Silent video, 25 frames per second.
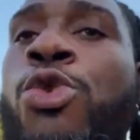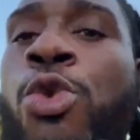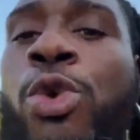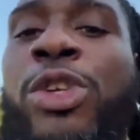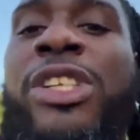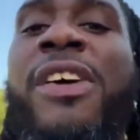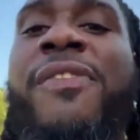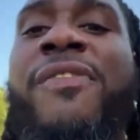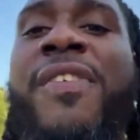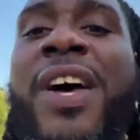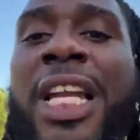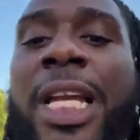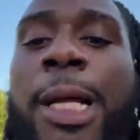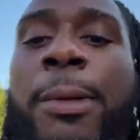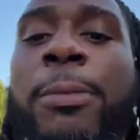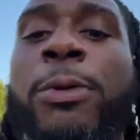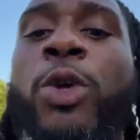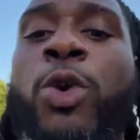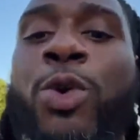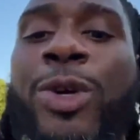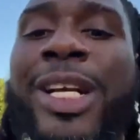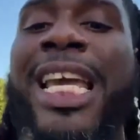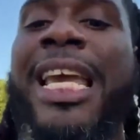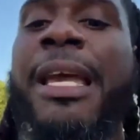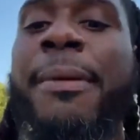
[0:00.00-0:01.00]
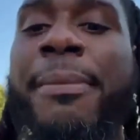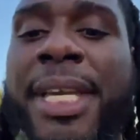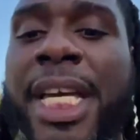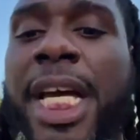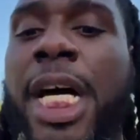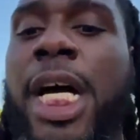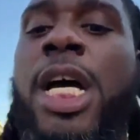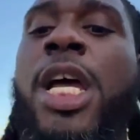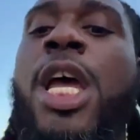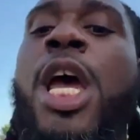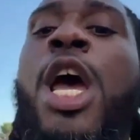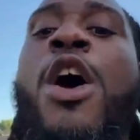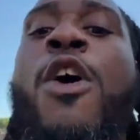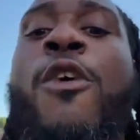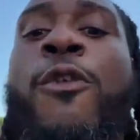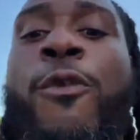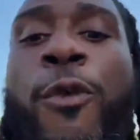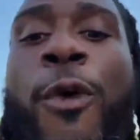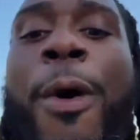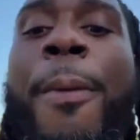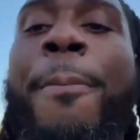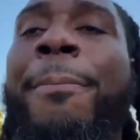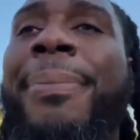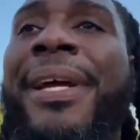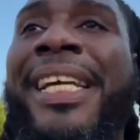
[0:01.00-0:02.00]
You will develop leukemia
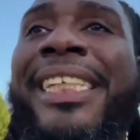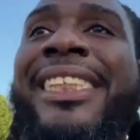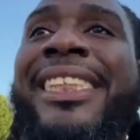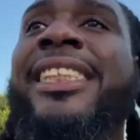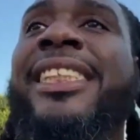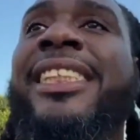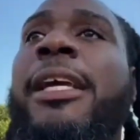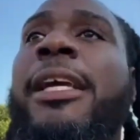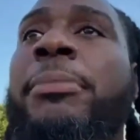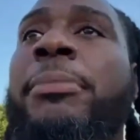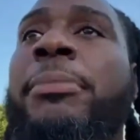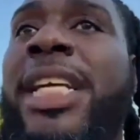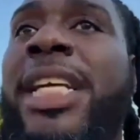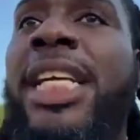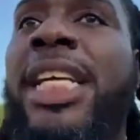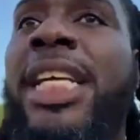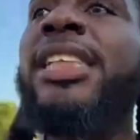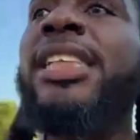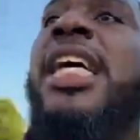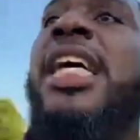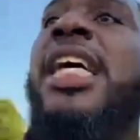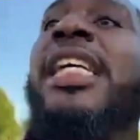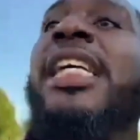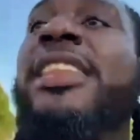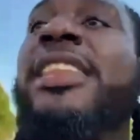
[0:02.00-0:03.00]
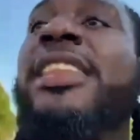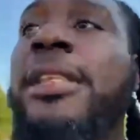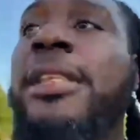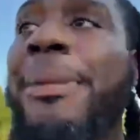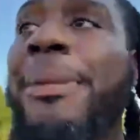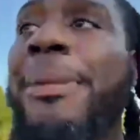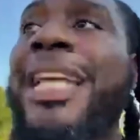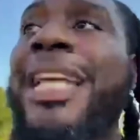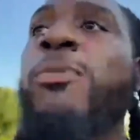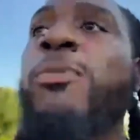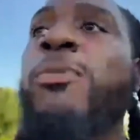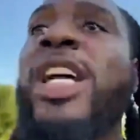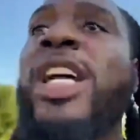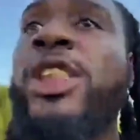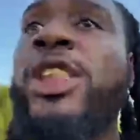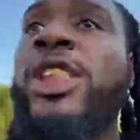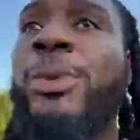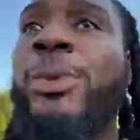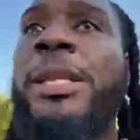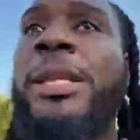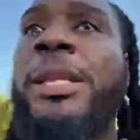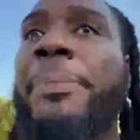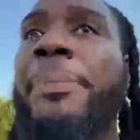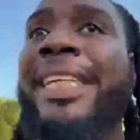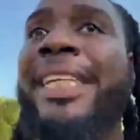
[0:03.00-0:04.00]
from benzene because somebody will
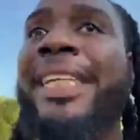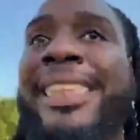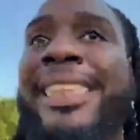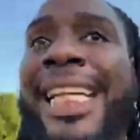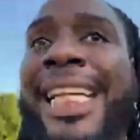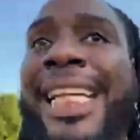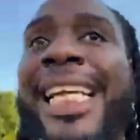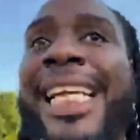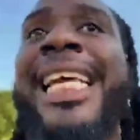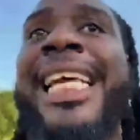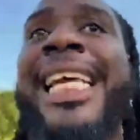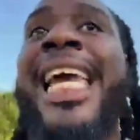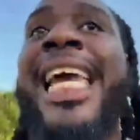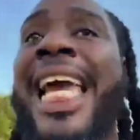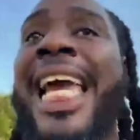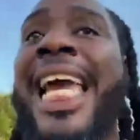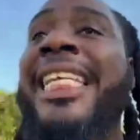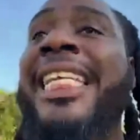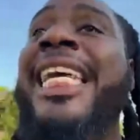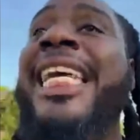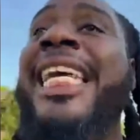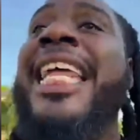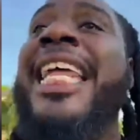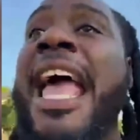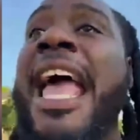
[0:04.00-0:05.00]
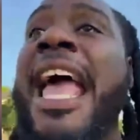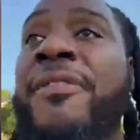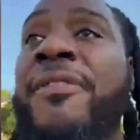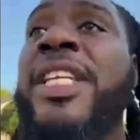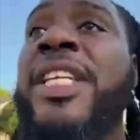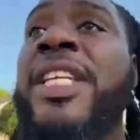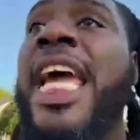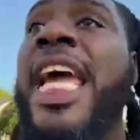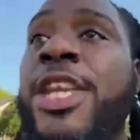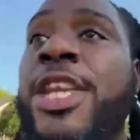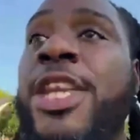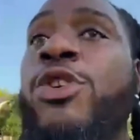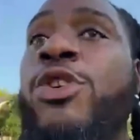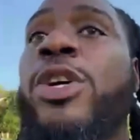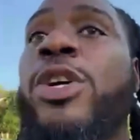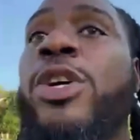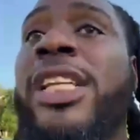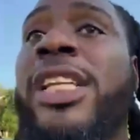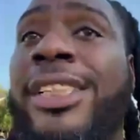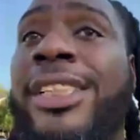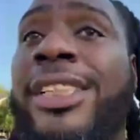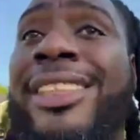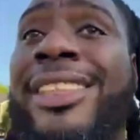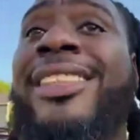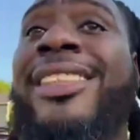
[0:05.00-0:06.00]
hit you with the benzene, and then every day you're
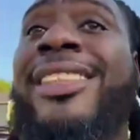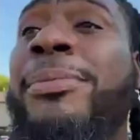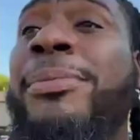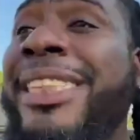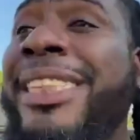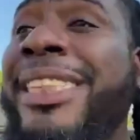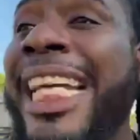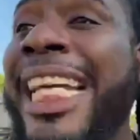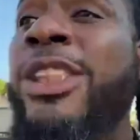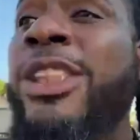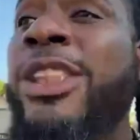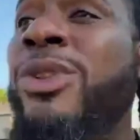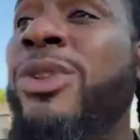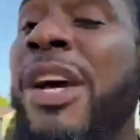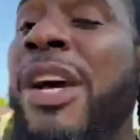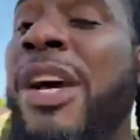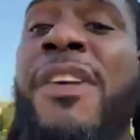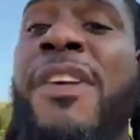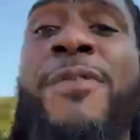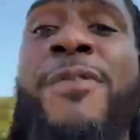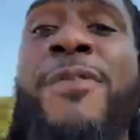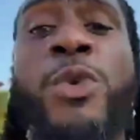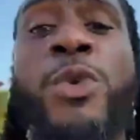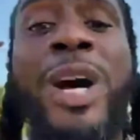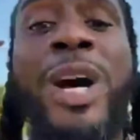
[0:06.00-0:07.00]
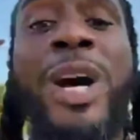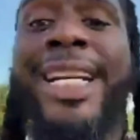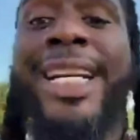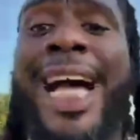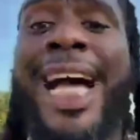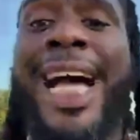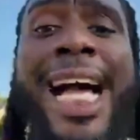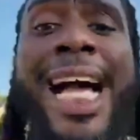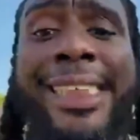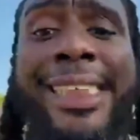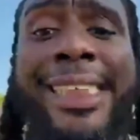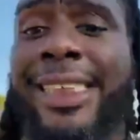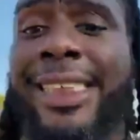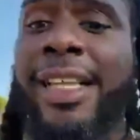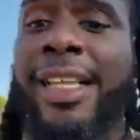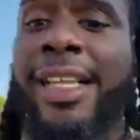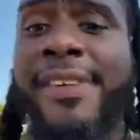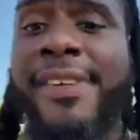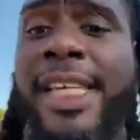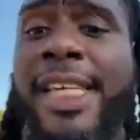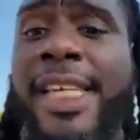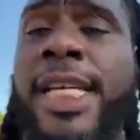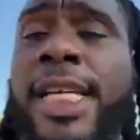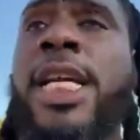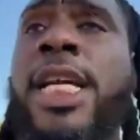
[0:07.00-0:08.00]
gonna subject yourself, if you're unconscious
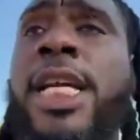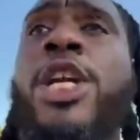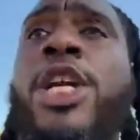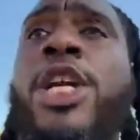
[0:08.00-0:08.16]
of it,